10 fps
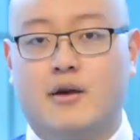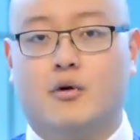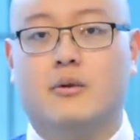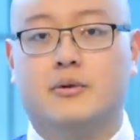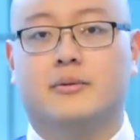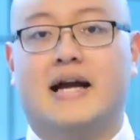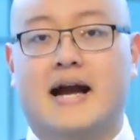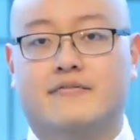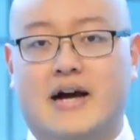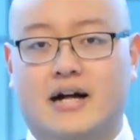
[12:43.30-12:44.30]
and I wanna be able to
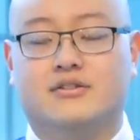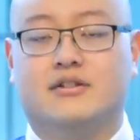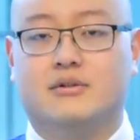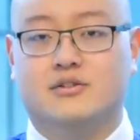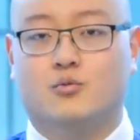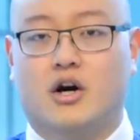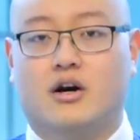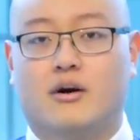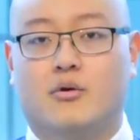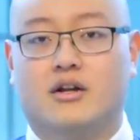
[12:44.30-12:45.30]
add value to them as
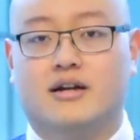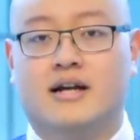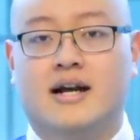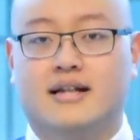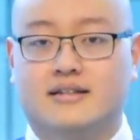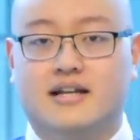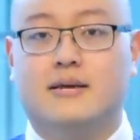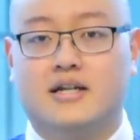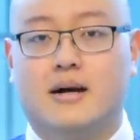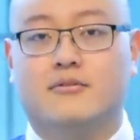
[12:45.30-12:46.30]
well. I wanna, at the
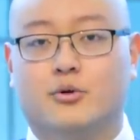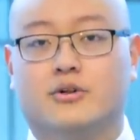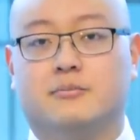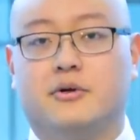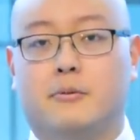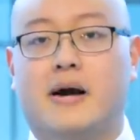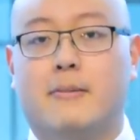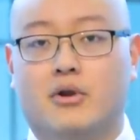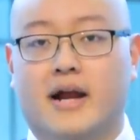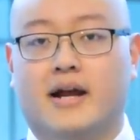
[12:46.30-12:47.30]
same time, of course, build my
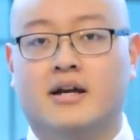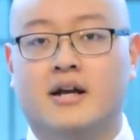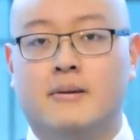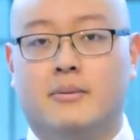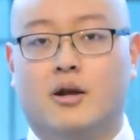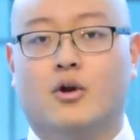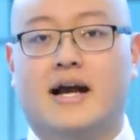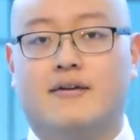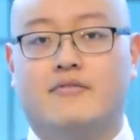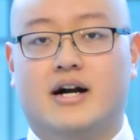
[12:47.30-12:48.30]
brand, but I wanna
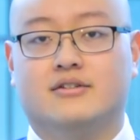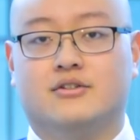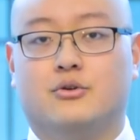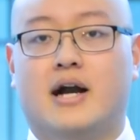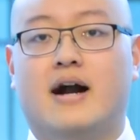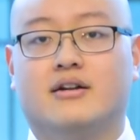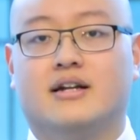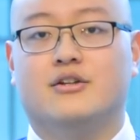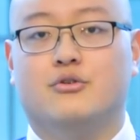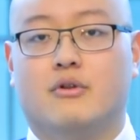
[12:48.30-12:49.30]
add value to you. How can
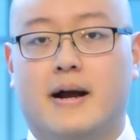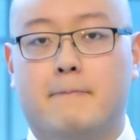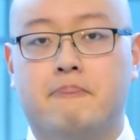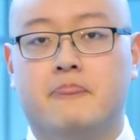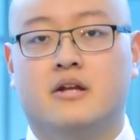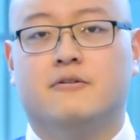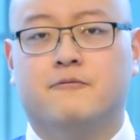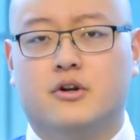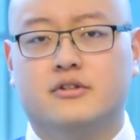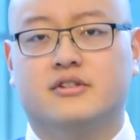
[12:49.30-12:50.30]
I do that? The
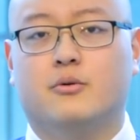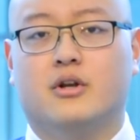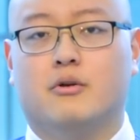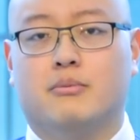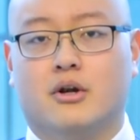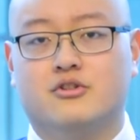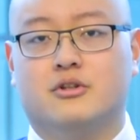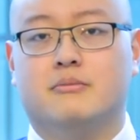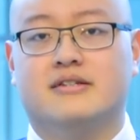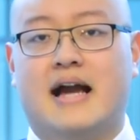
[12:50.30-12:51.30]
first thing I wanna approach
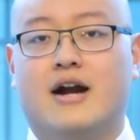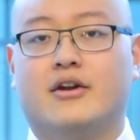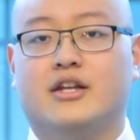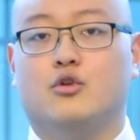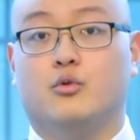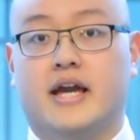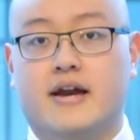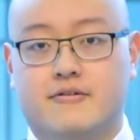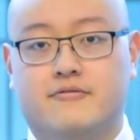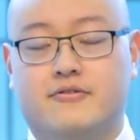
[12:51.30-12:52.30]
them is how can you
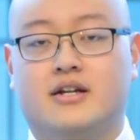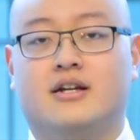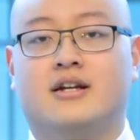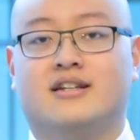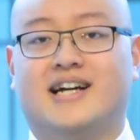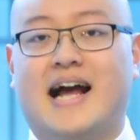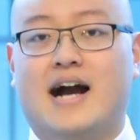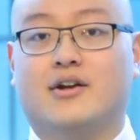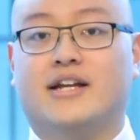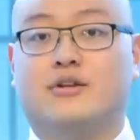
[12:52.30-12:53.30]
give, not
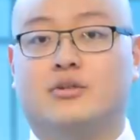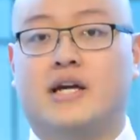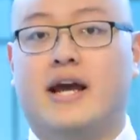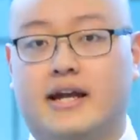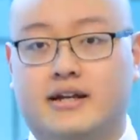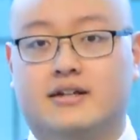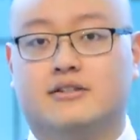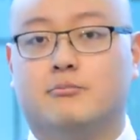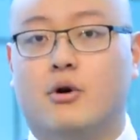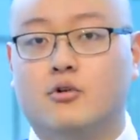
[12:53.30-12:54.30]
how can you take?
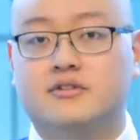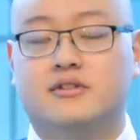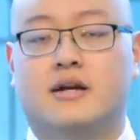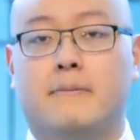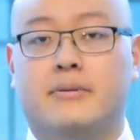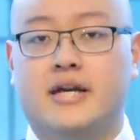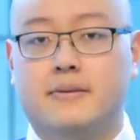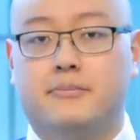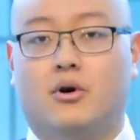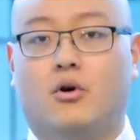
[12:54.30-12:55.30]
Because most
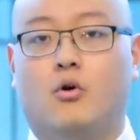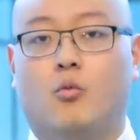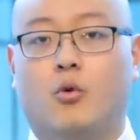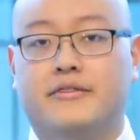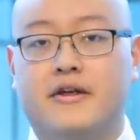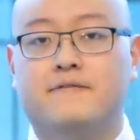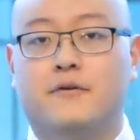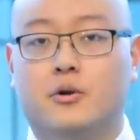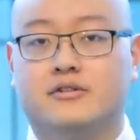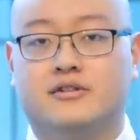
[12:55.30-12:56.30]
people, what they
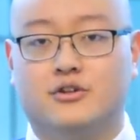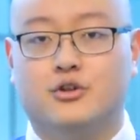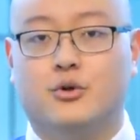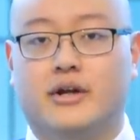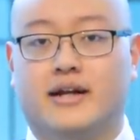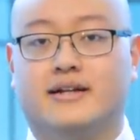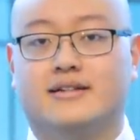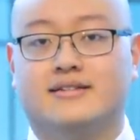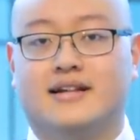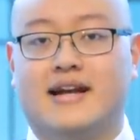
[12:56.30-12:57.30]
focus on doing
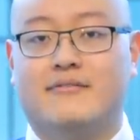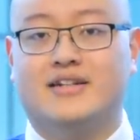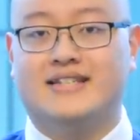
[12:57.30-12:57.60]
is they have a